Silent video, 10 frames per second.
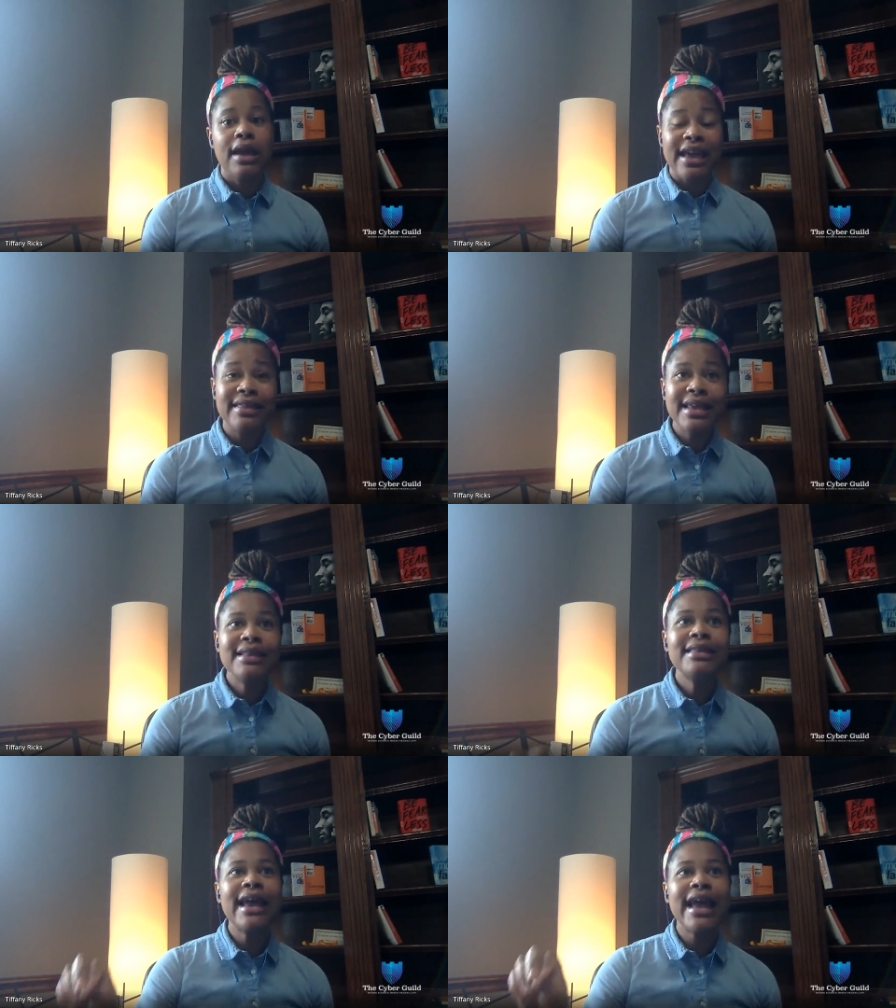And
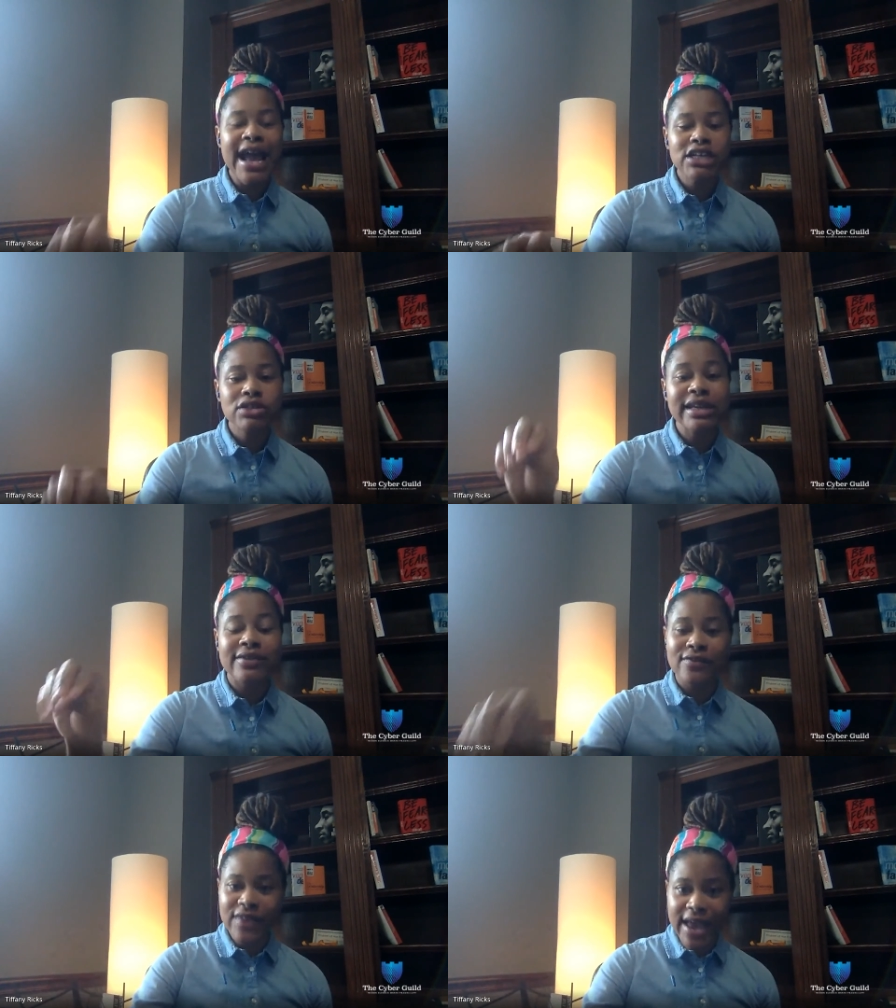then they actually
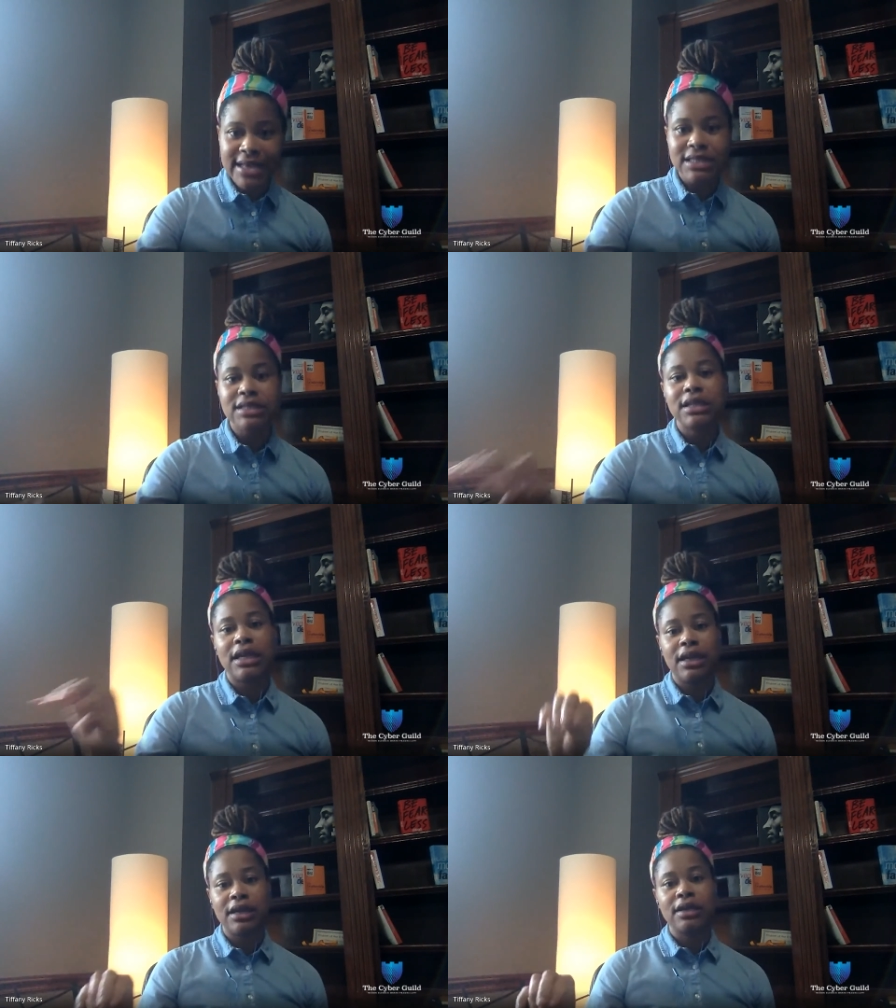invest
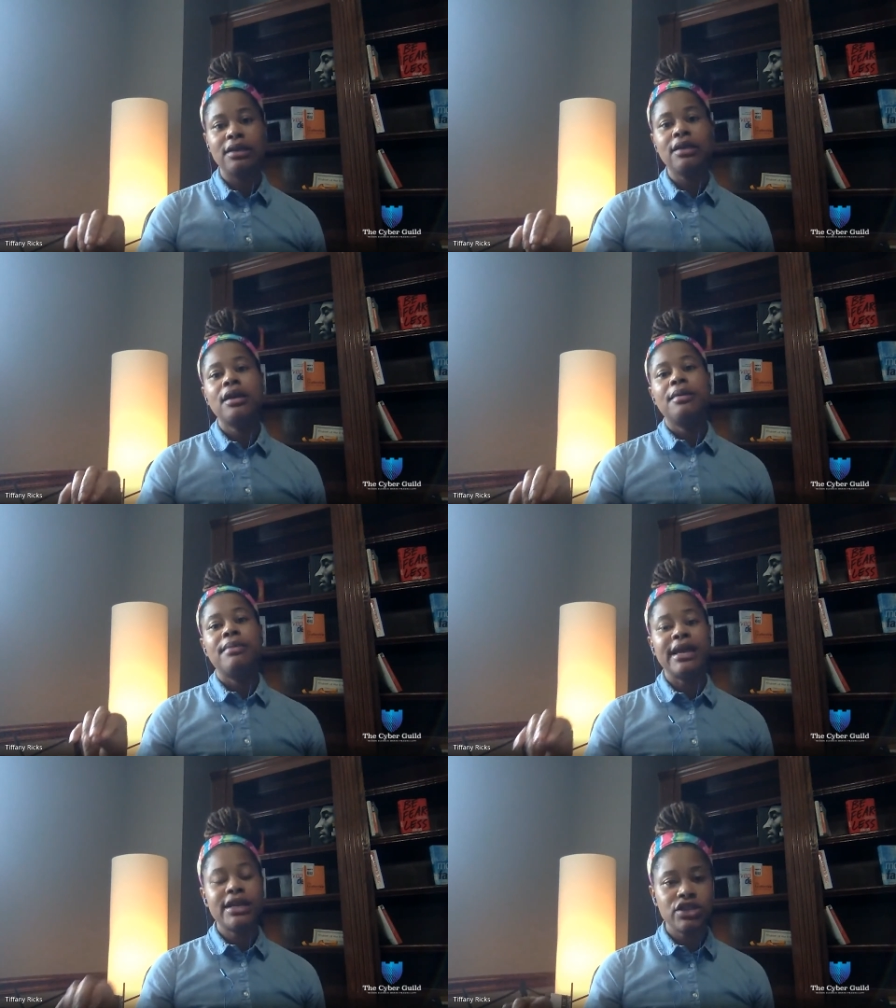in
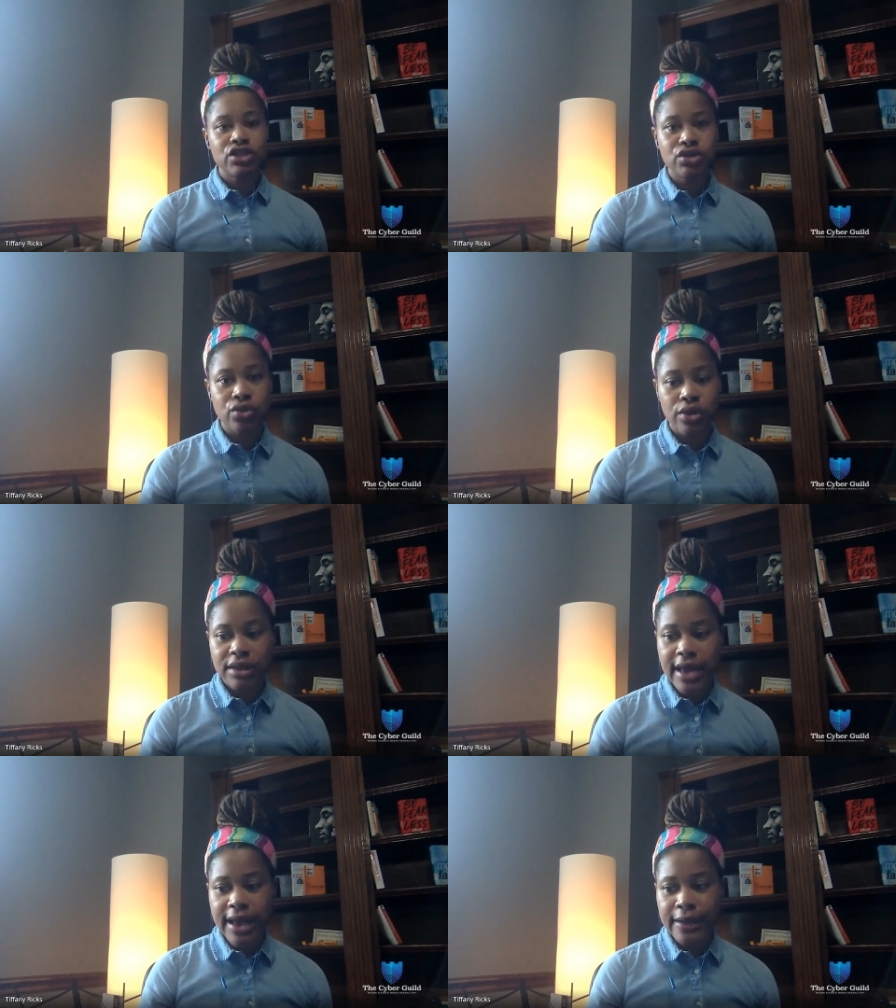making sure
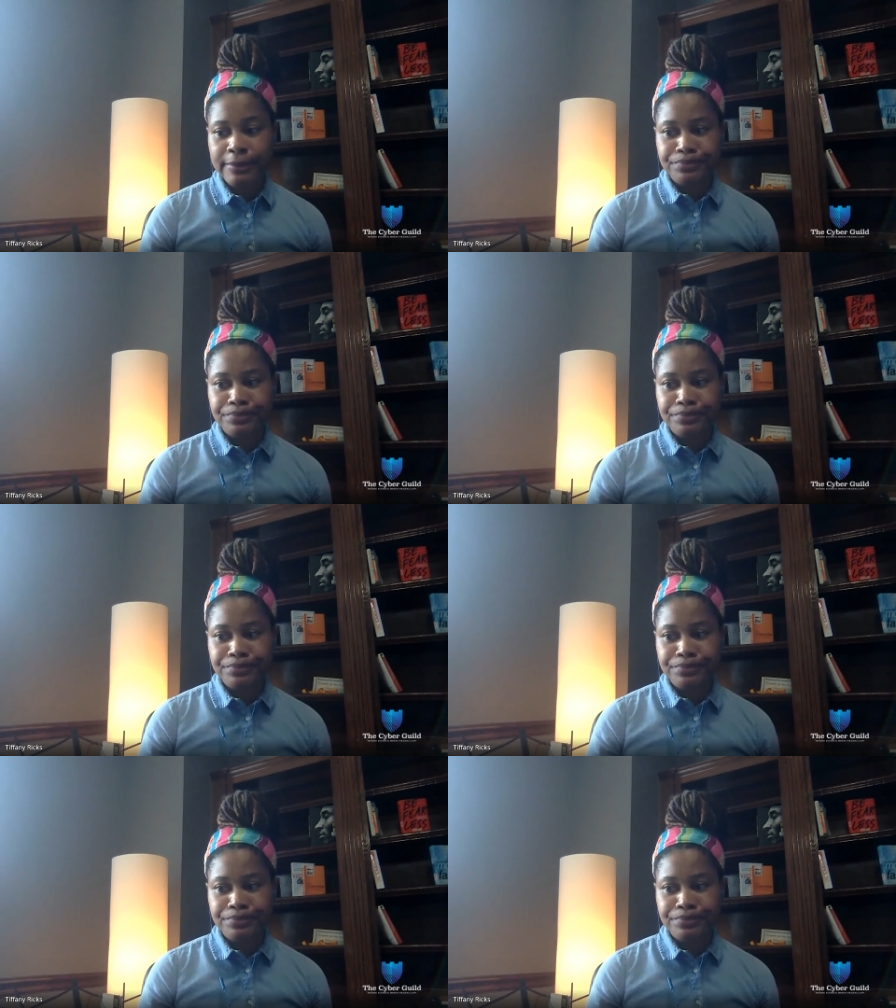that